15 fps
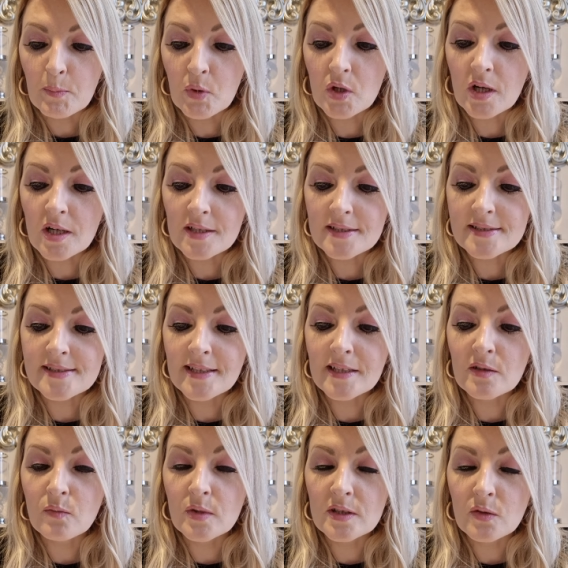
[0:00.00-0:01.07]
but God is
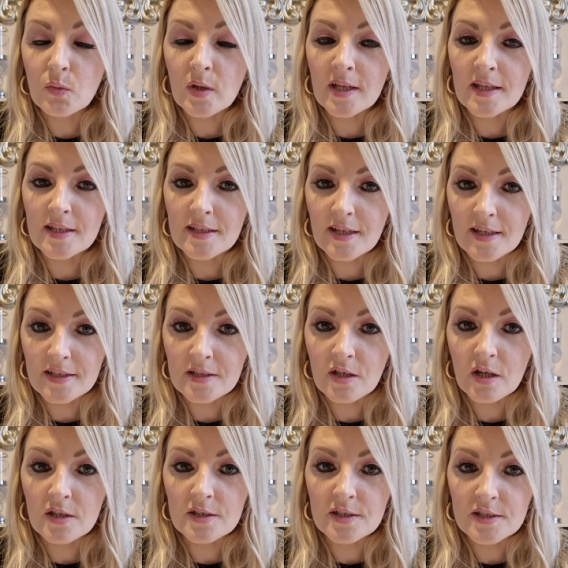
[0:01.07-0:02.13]
dealing with the wicked and
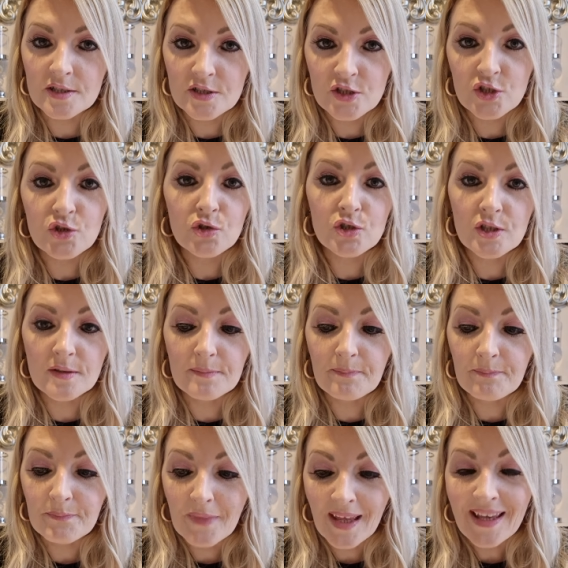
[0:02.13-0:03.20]
God is judging
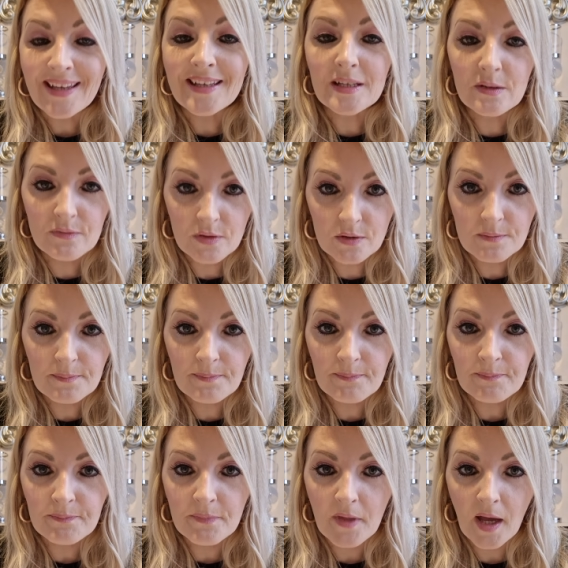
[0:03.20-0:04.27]
evil
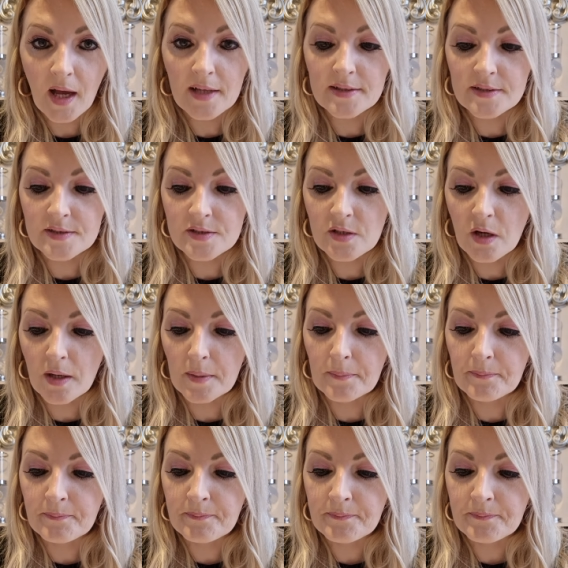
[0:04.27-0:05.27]
at this time.